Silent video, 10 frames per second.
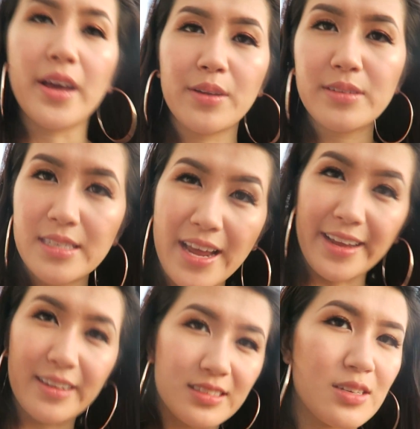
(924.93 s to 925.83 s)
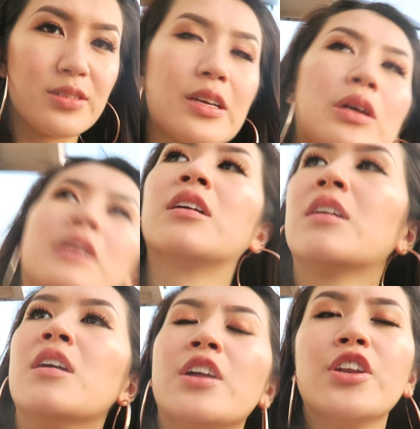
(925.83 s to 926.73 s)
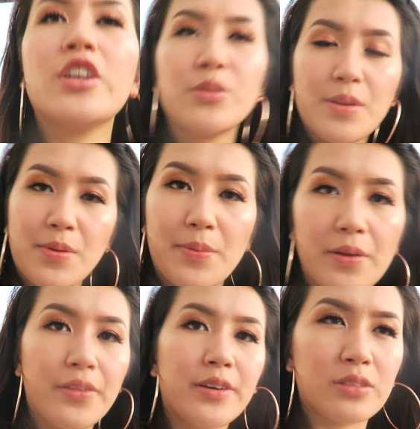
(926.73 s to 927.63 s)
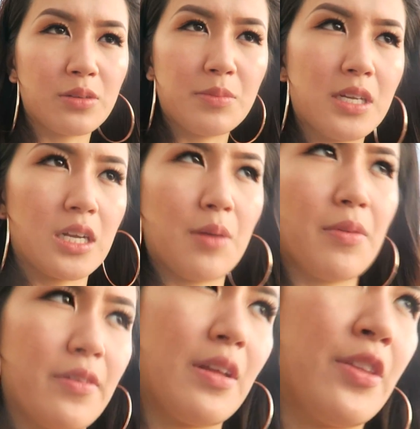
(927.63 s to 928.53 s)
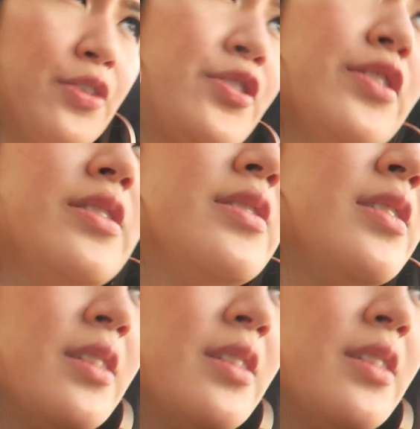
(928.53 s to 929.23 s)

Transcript: But it was nice. I was like, not too many people in there. It was only me and a couple of other girls.